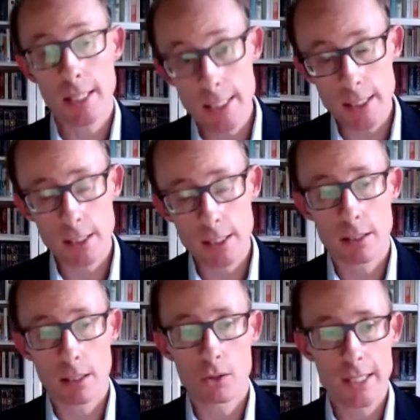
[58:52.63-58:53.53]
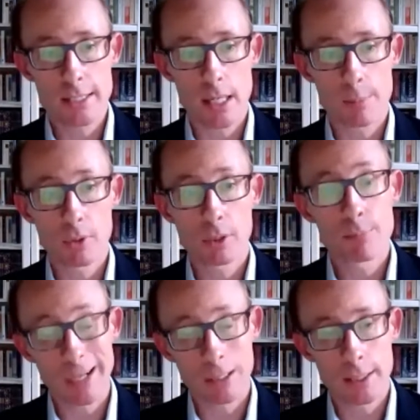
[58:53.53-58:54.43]
India, a good example,
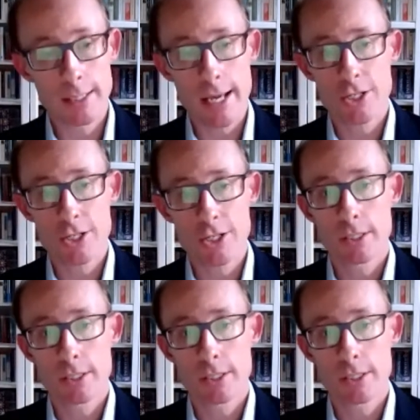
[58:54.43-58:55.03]
Bangladesh,